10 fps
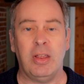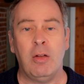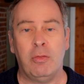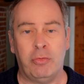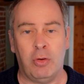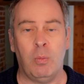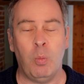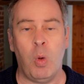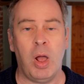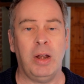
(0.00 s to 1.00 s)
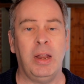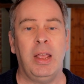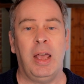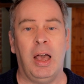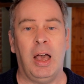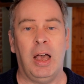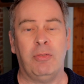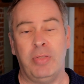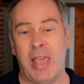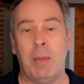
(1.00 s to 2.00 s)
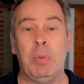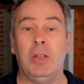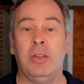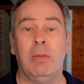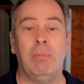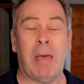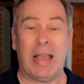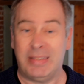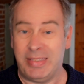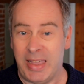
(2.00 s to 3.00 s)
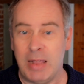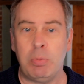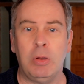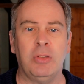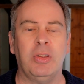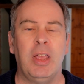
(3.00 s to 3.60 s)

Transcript: from from the output back to the input,